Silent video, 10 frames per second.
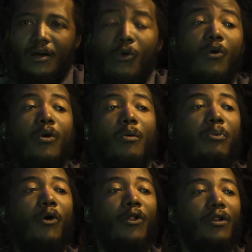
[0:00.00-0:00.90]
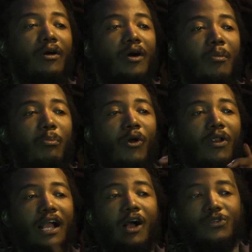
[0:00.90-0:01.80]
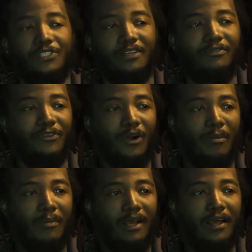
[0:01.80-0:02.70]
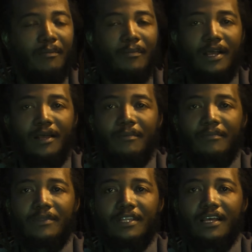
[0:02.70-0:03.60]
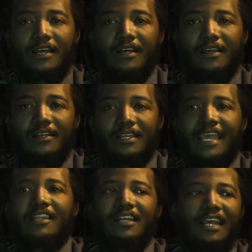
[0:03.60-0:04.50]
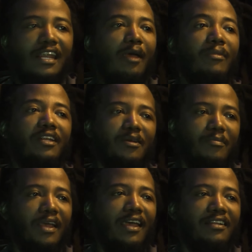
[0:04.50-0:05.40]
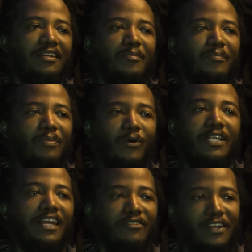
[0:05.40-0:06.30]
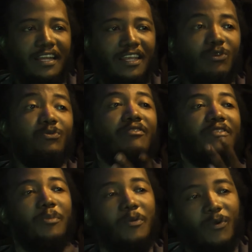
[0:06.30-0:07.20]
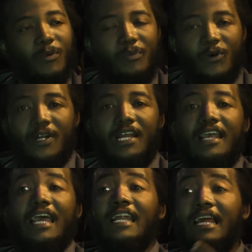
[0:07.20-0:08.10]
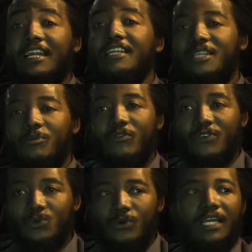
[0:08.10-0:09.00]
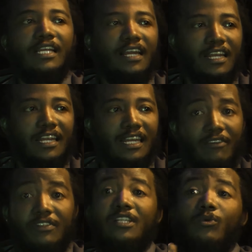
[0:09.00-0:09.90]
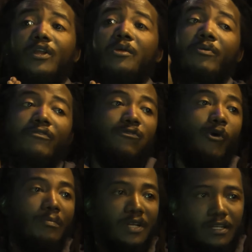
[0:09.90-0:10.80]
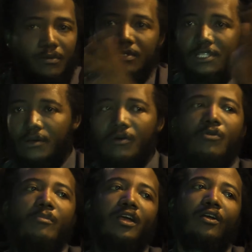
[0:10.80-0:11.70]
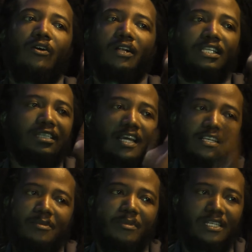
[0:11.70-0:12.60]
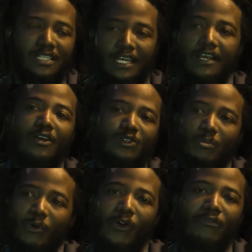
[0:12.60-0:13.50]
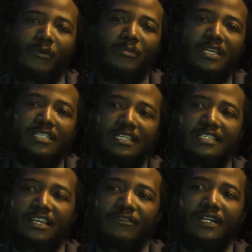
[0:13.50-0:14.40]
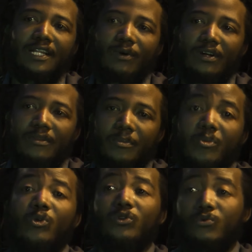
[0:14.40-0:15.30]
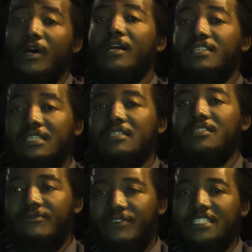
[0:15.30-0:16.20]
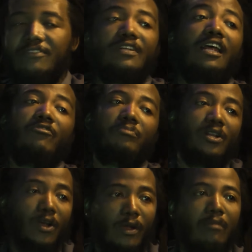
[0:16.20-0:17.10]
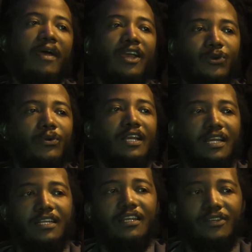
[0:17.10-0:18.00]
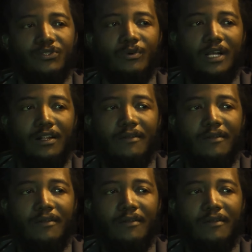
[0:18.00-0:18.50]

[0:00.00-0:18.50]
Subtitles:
Paul Gausk from the Catalan. I met him at Poetry Africa. He was one of the people we brought, and I read some of his work and I really loved it. And when he performed it, it was like, oh my God, this guy is amazing. So Paul for me is definitely one of the people whose work since the festival I've been going back to and reading as well.